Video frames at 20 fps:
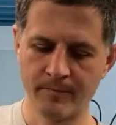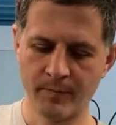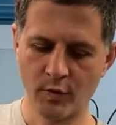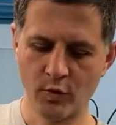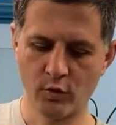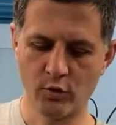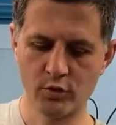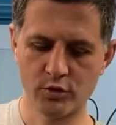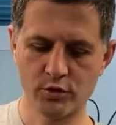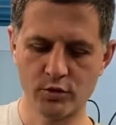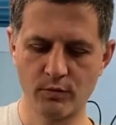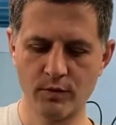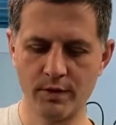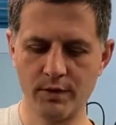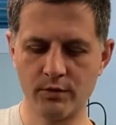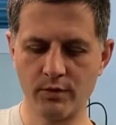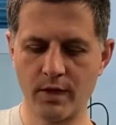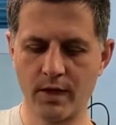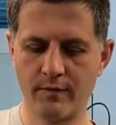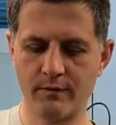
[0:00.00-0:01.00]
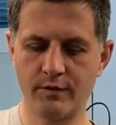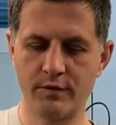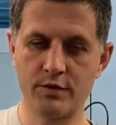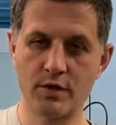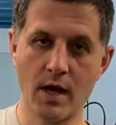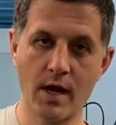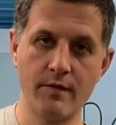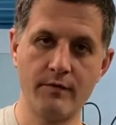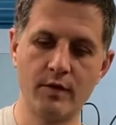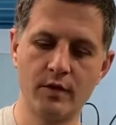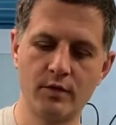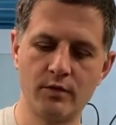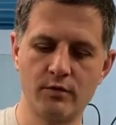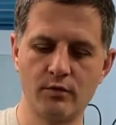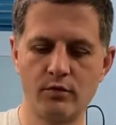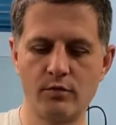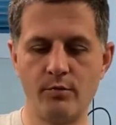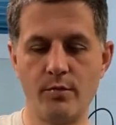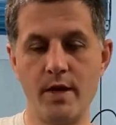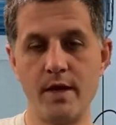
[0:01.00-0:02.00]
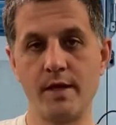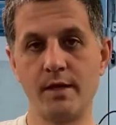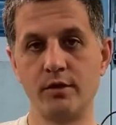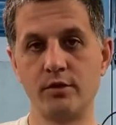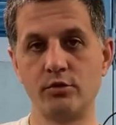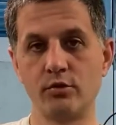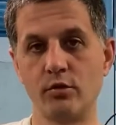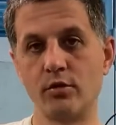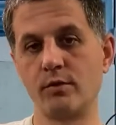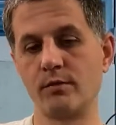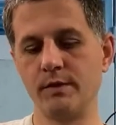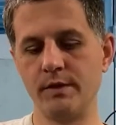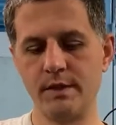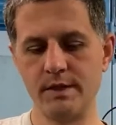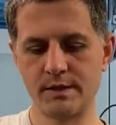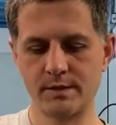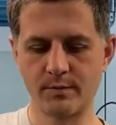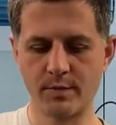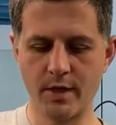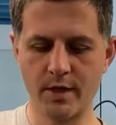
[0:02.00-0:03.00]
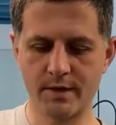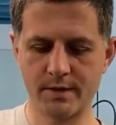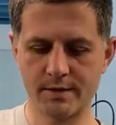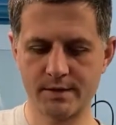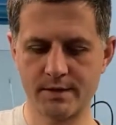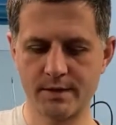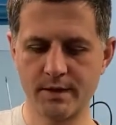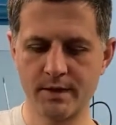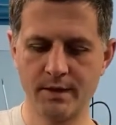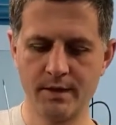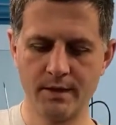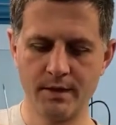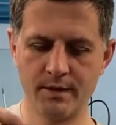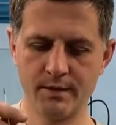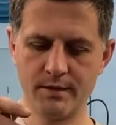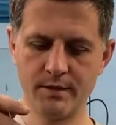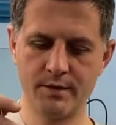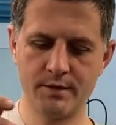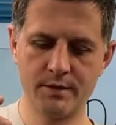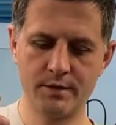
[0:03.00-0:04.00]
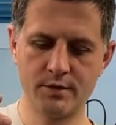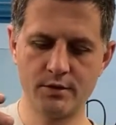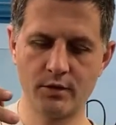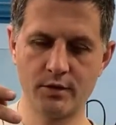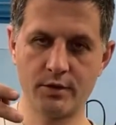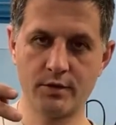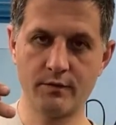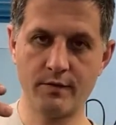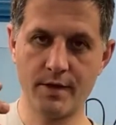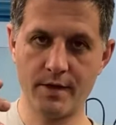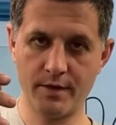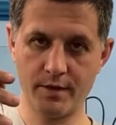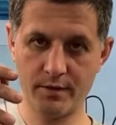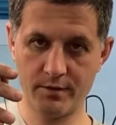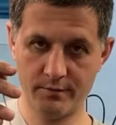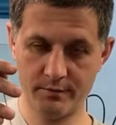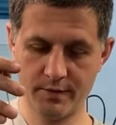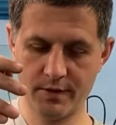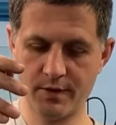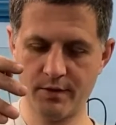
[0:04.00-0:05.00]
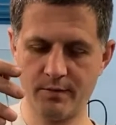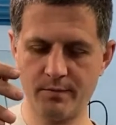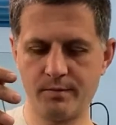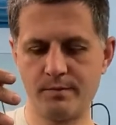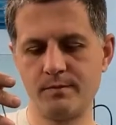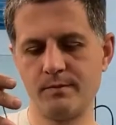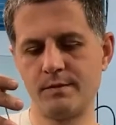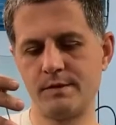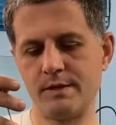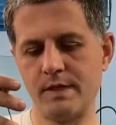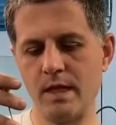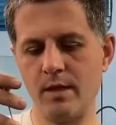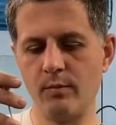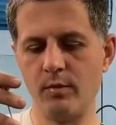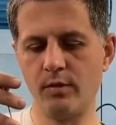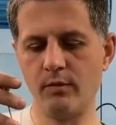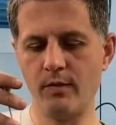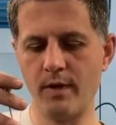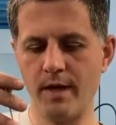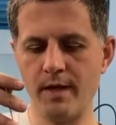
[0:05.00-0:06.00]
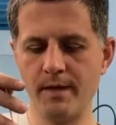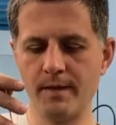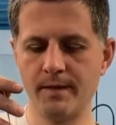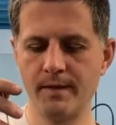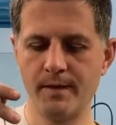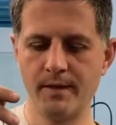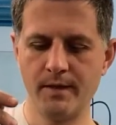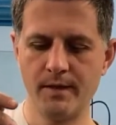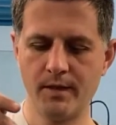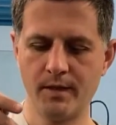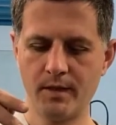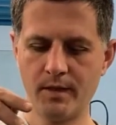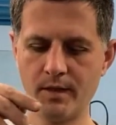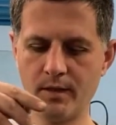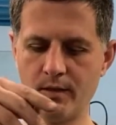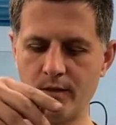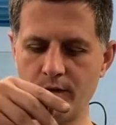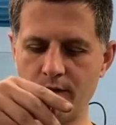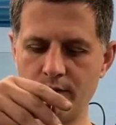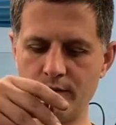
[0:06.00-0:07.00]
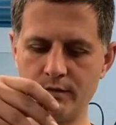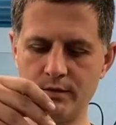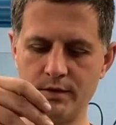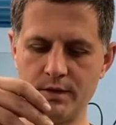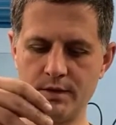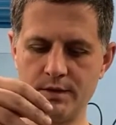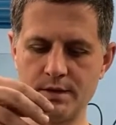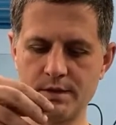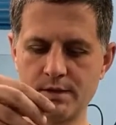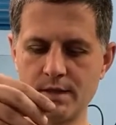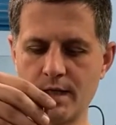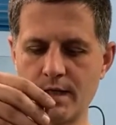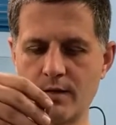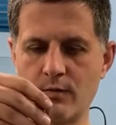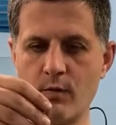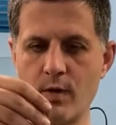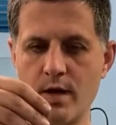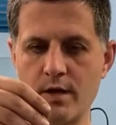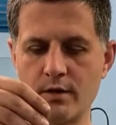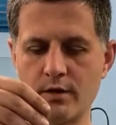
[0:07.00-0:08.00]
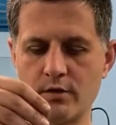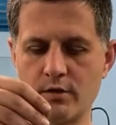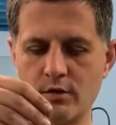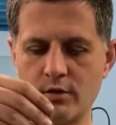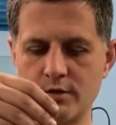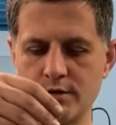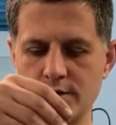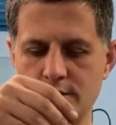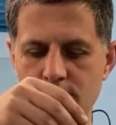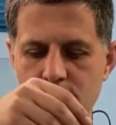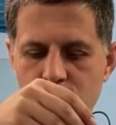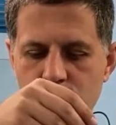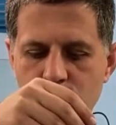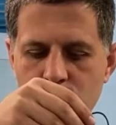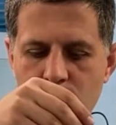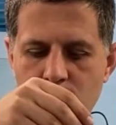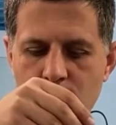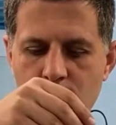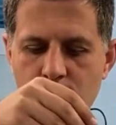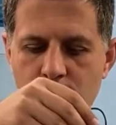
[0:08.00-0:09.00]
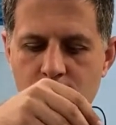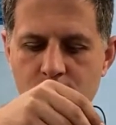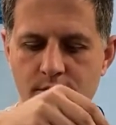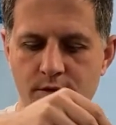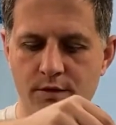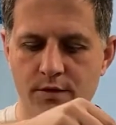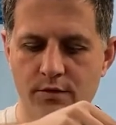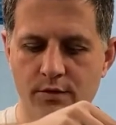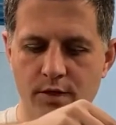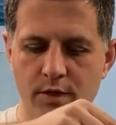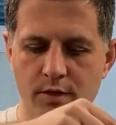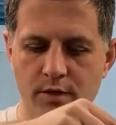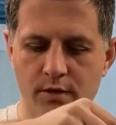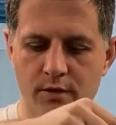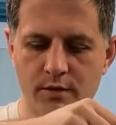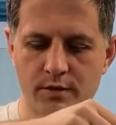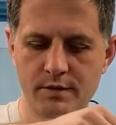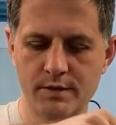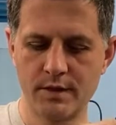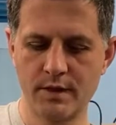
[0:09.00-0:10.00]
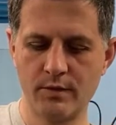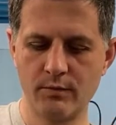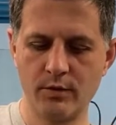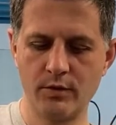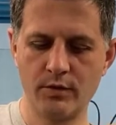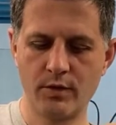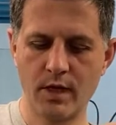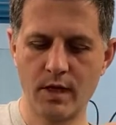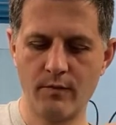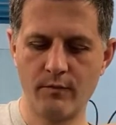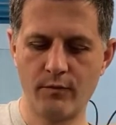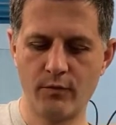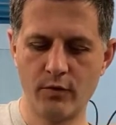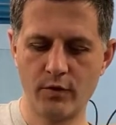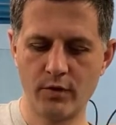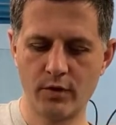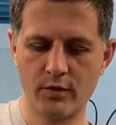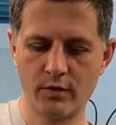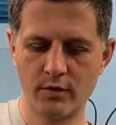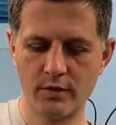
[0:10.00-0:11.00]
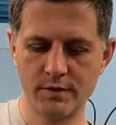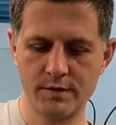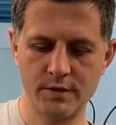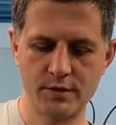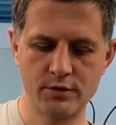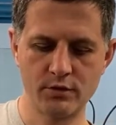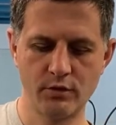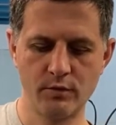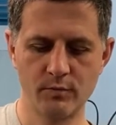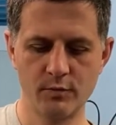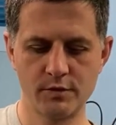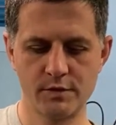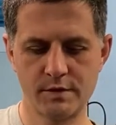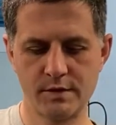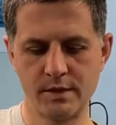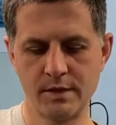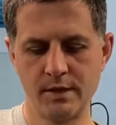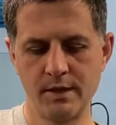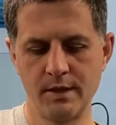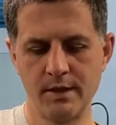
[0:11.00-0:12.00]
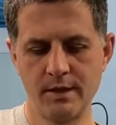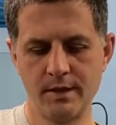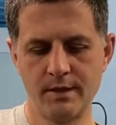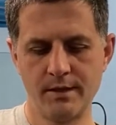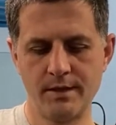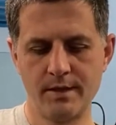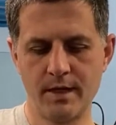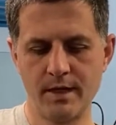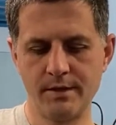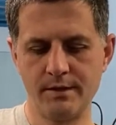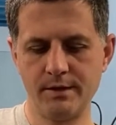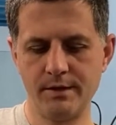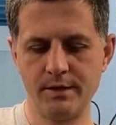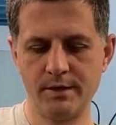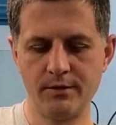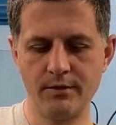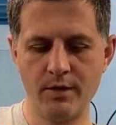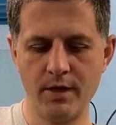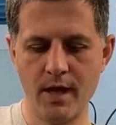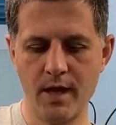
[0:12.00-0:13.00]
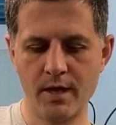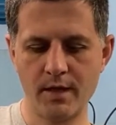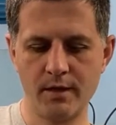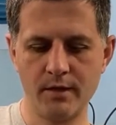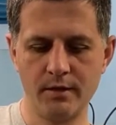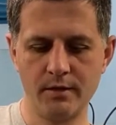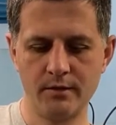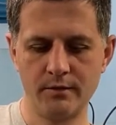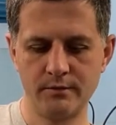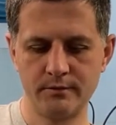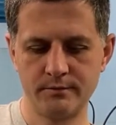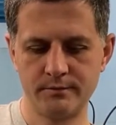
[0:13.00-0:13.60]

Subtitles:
Also, when you have driving or braking torque with disc brakes, this is not a very stable way. This is like 1 across, 2 across, 3 across, and when you come 4 across, it's almost 90-degree angle.